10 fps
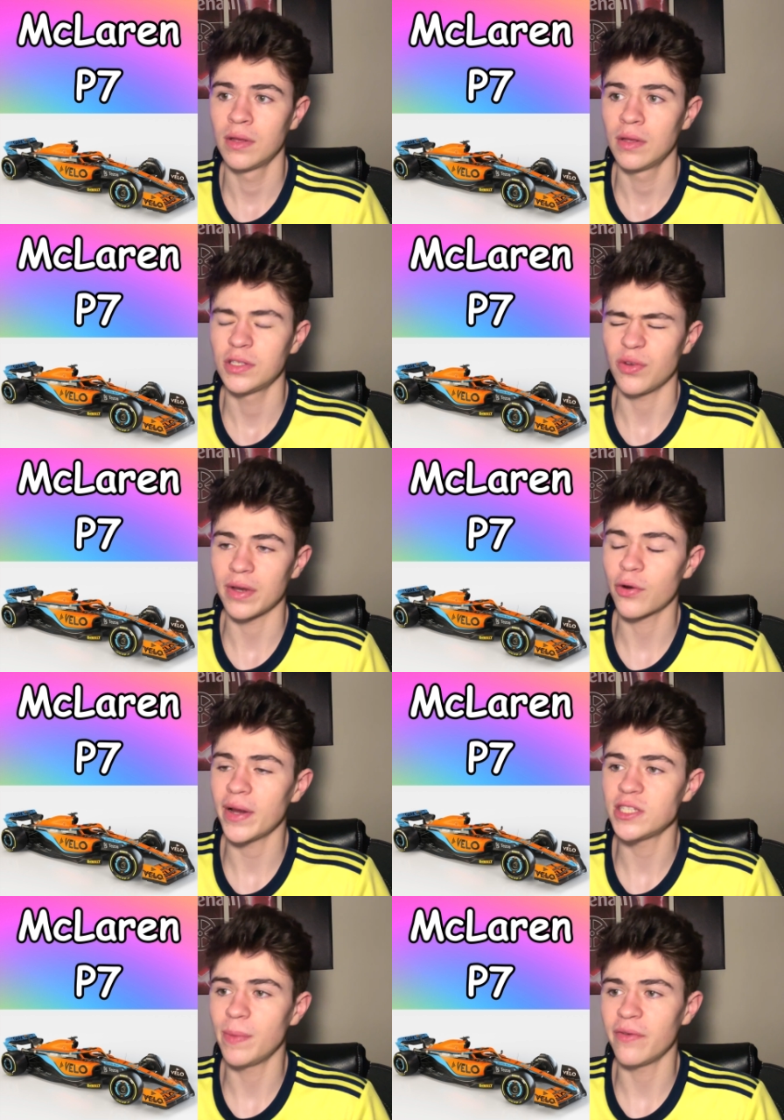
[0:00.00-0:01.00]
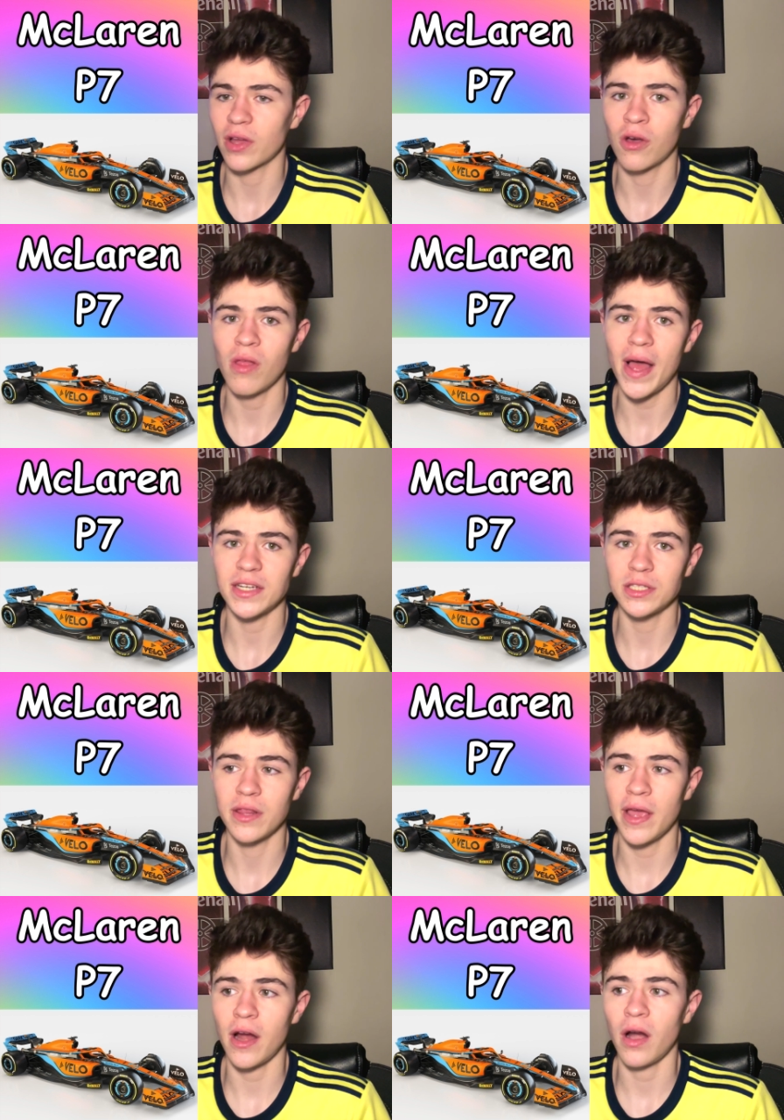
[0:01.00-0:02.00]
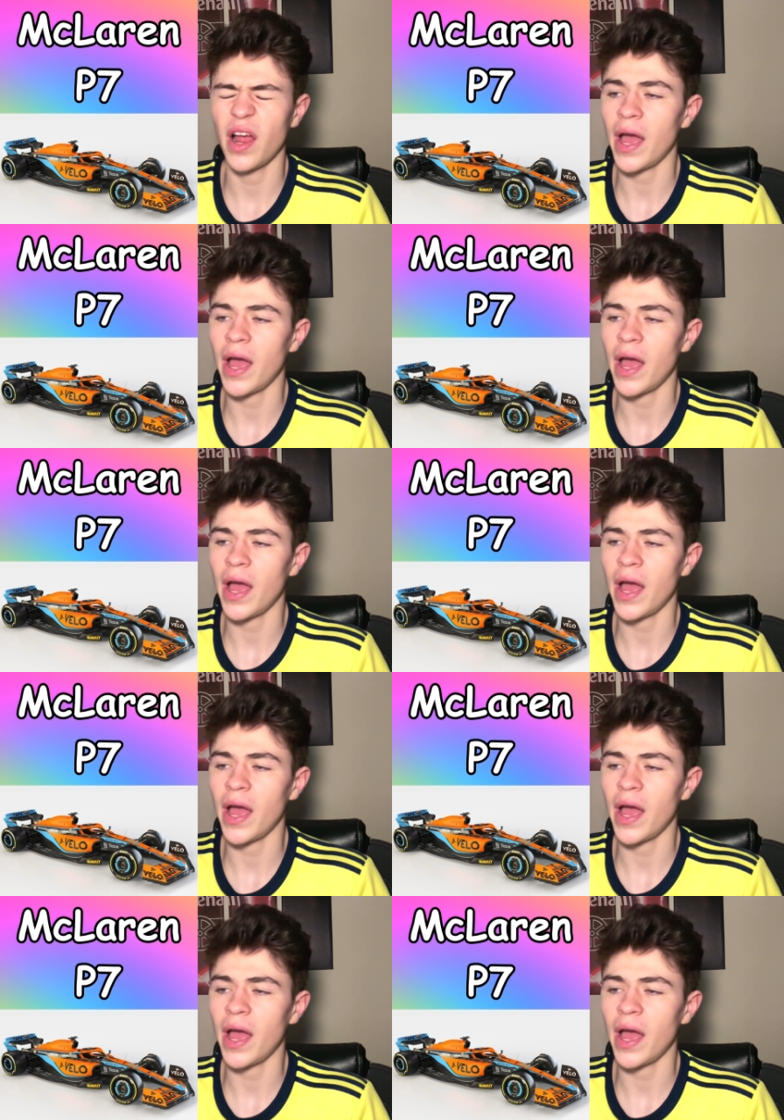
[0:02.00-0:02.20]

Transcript: So it creates a bit of a clash there.